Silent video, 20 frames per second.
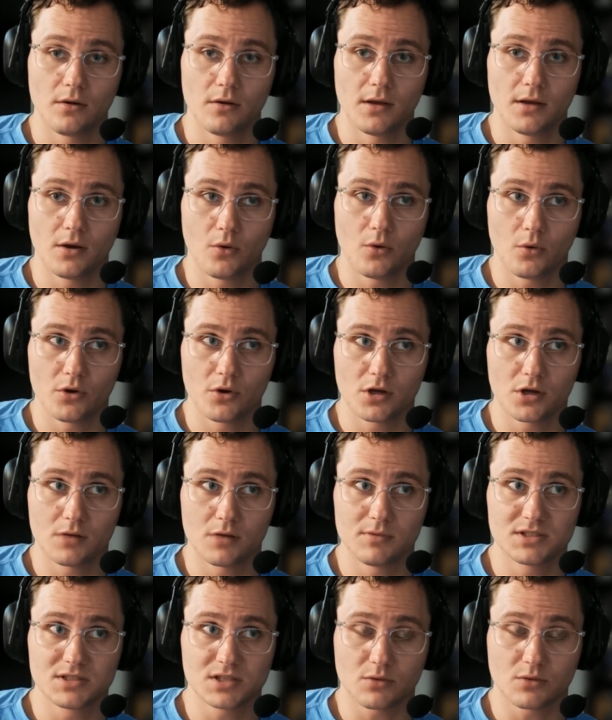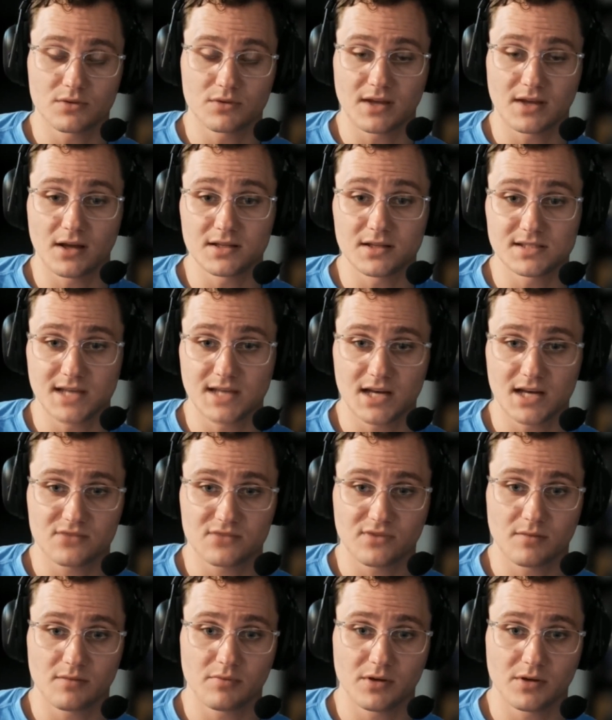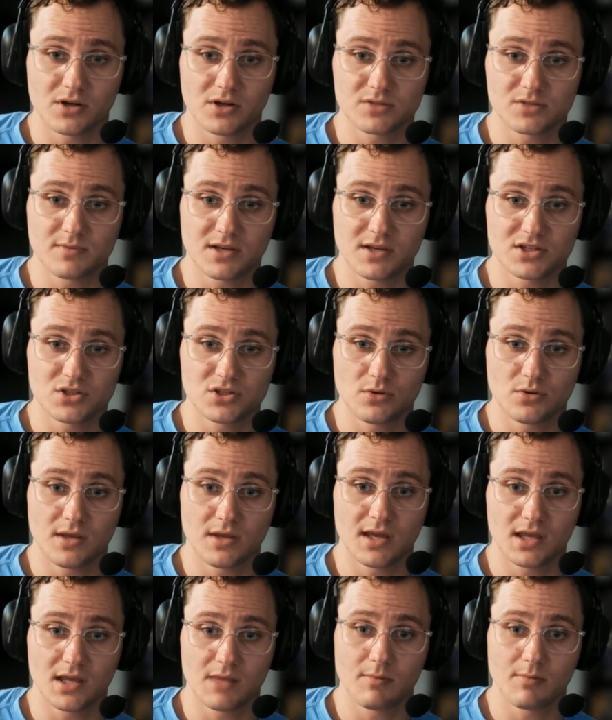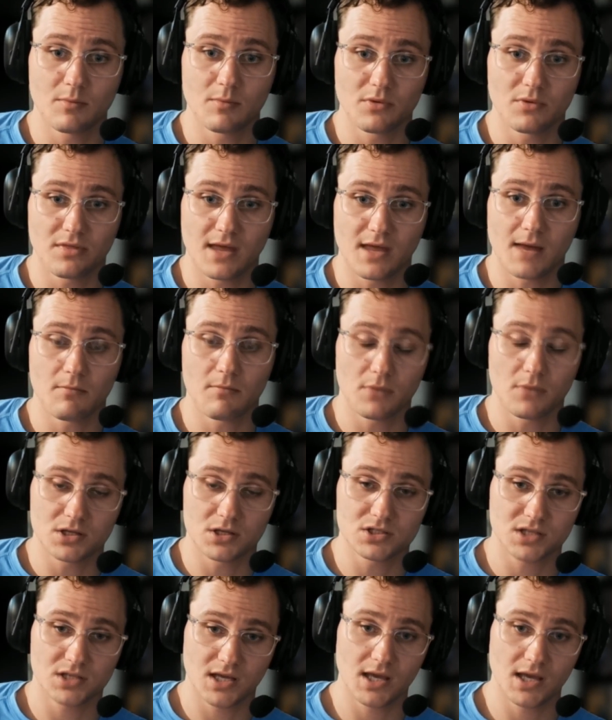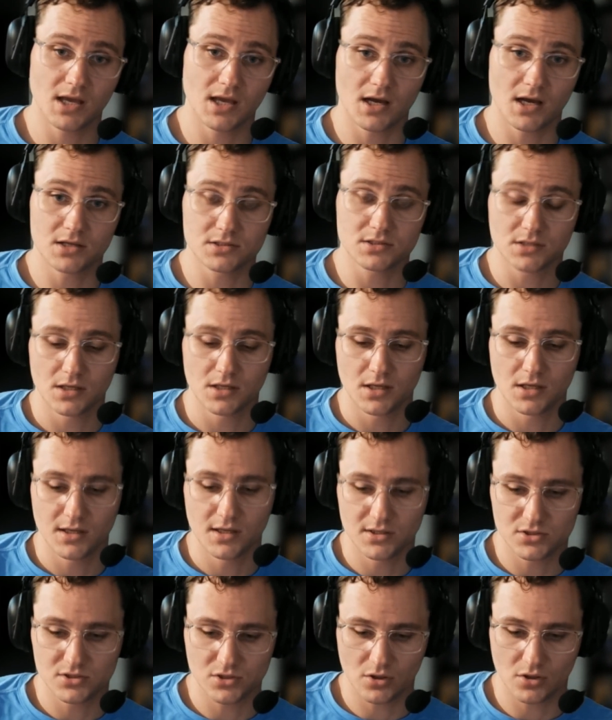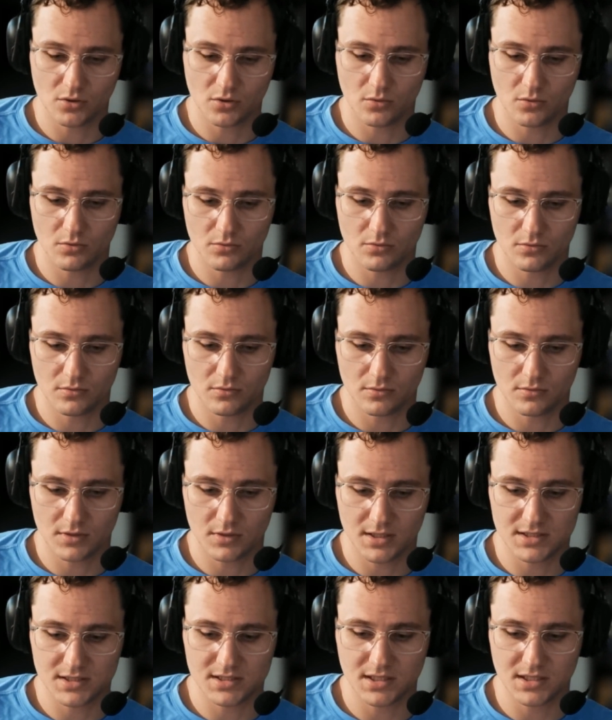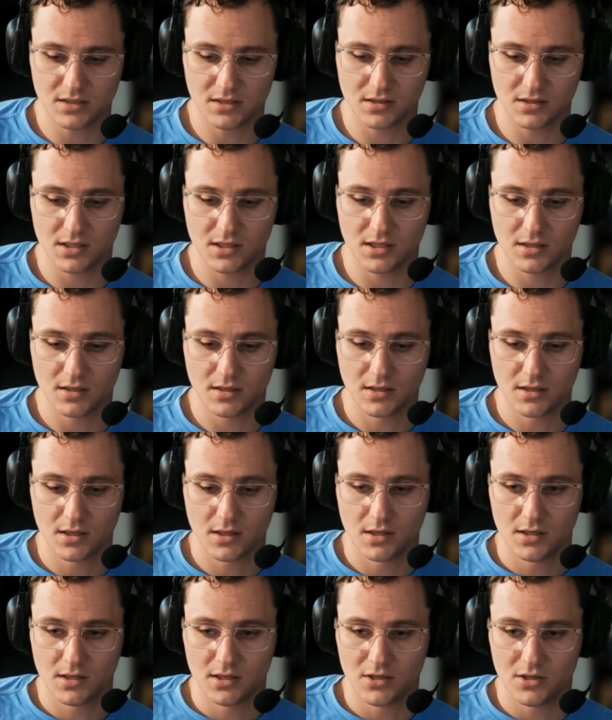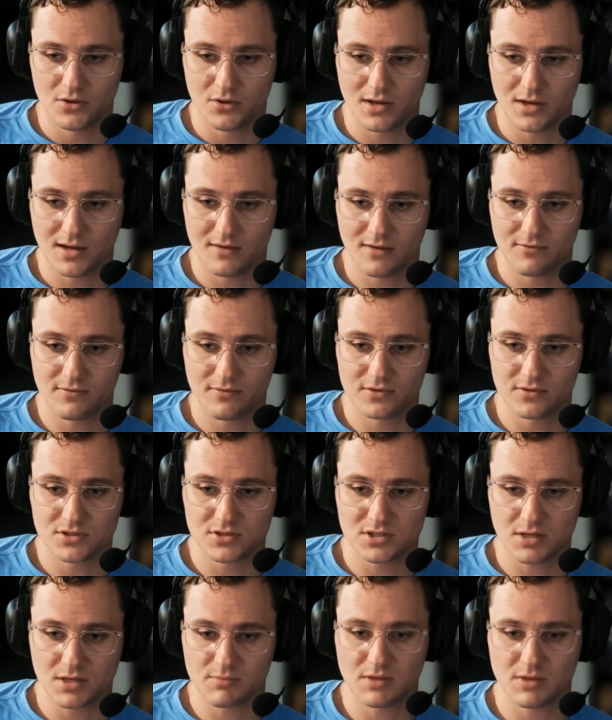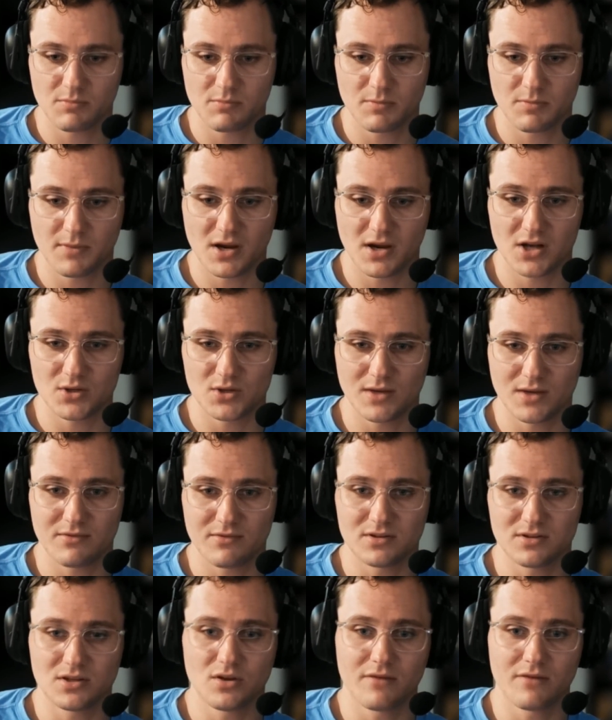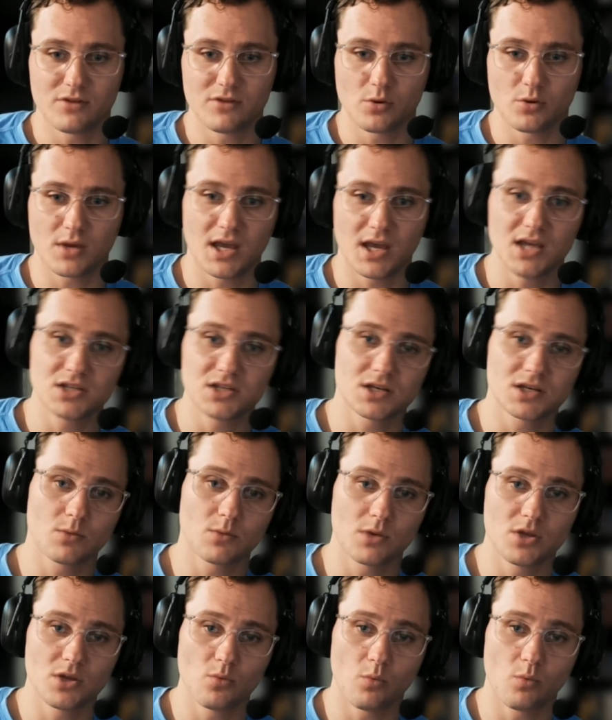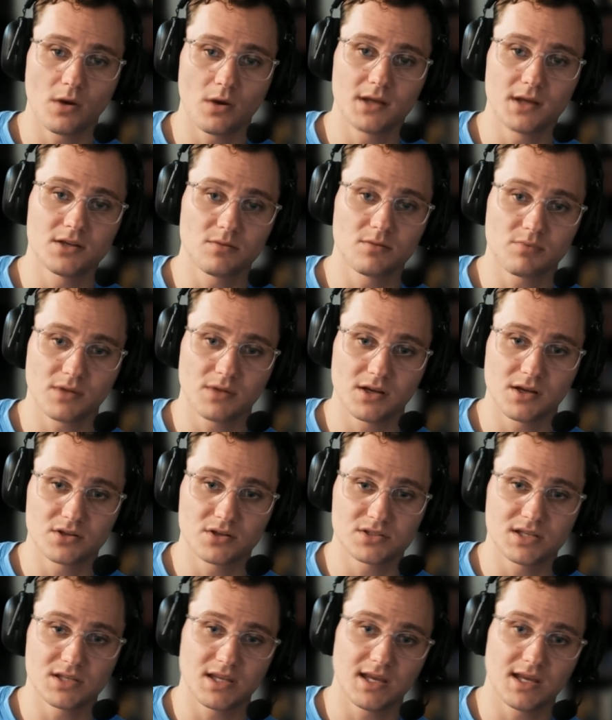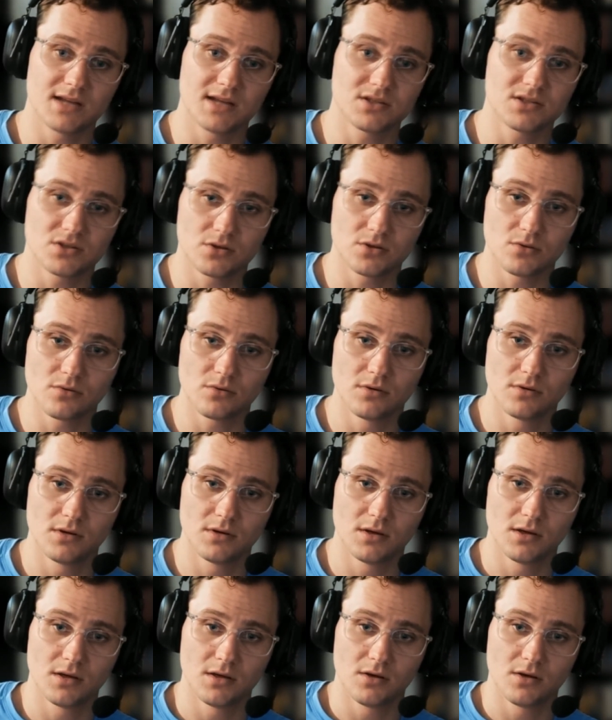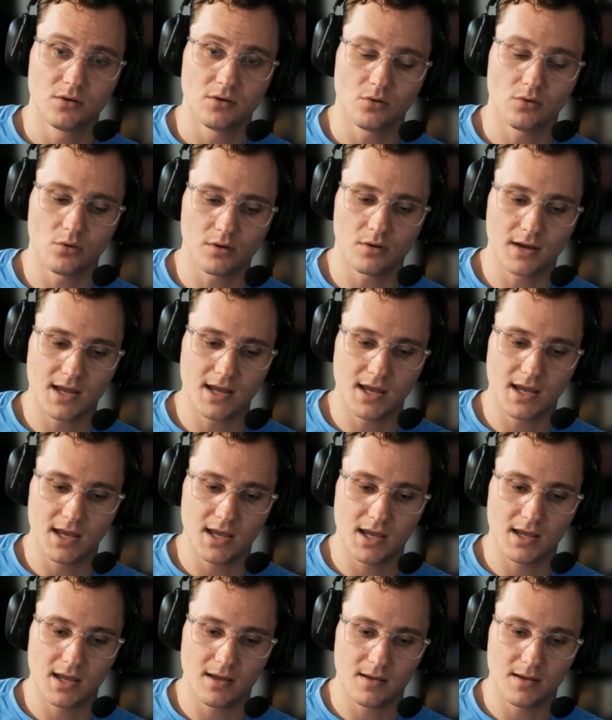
Or you're going to be stuck with unsatisfied players because you can't keep up with that much chaos. And so, ideally, you have something prepared. You have a location where you want your players to get to, or a